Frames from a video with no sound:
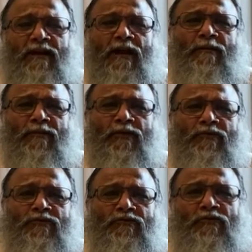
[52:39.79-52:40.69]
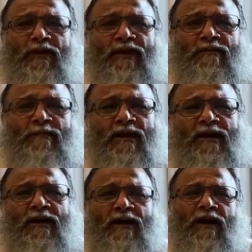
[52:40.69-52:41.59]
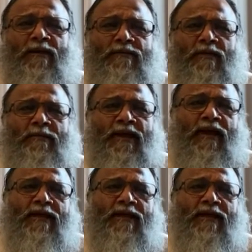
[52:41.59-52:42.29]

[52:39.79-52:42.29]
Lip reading: I am not the chota atma, I am the big